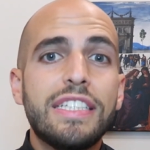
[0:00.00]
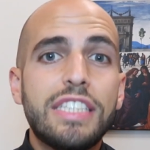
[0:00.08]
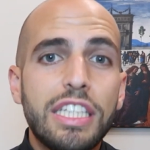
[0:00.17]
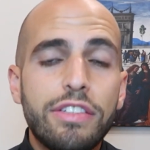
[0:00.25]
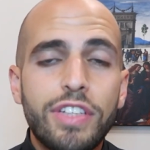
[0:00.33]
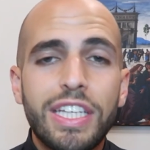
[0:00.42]

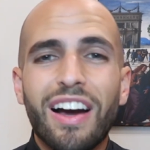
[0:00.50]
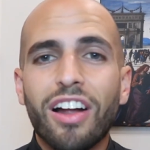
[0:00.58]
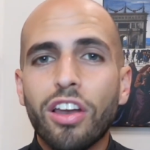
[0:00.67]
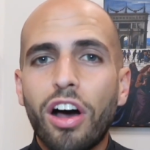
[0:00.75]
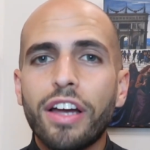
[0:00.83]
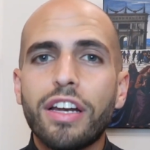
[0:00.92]
TV, a
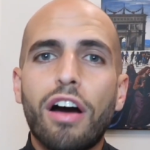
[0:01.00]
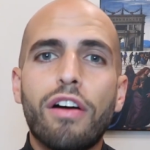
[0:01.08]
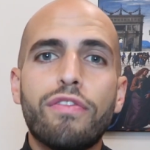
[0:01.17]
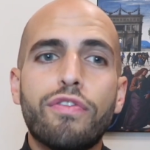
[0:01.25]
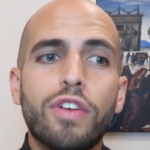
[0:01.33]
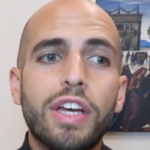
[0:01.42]
lot
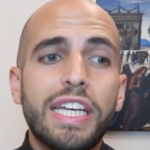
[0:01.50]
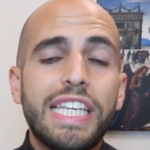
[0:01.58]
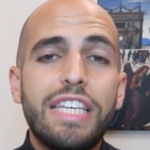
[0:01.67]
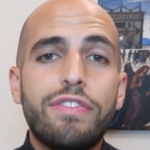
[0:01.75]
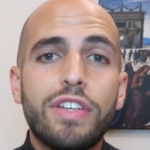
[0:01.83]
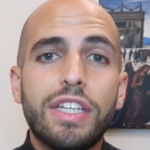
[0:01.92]
of
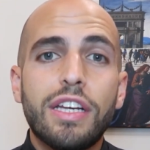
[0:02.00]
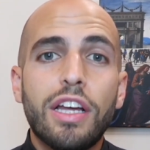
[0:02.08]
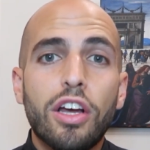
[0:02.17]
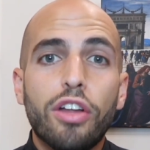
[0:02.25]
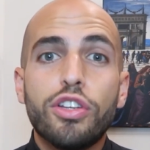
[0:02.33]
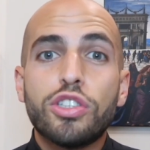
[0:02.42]
even
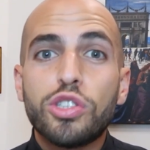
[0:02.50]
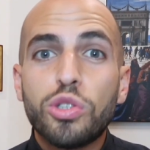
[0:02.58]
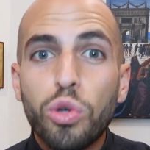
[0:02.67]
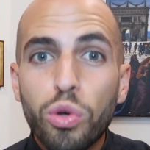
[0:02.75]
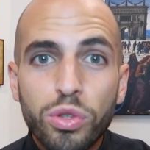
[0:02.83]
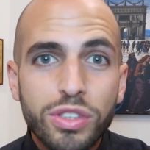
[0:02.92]
the
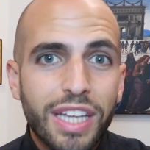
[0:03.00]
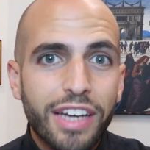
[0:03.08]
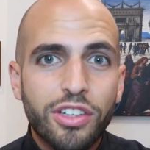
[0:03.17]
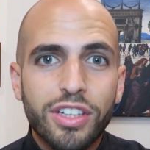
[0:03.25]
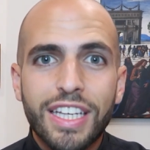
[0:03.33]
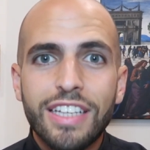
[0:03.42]
schools
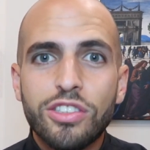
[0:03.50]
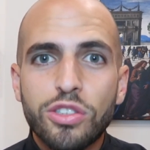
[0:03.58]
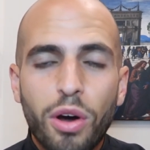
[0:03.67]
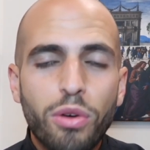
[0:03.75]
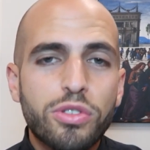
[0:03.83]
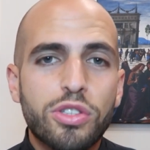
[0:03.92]
that your kids
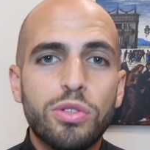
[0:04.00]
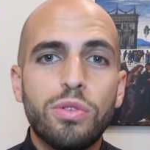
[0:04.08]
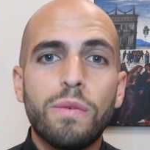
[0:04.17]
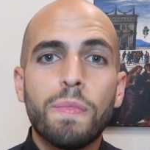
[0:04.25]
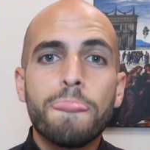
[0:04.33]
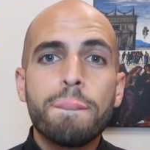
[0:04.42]
go
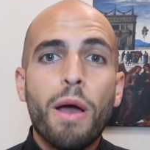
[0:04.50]
to,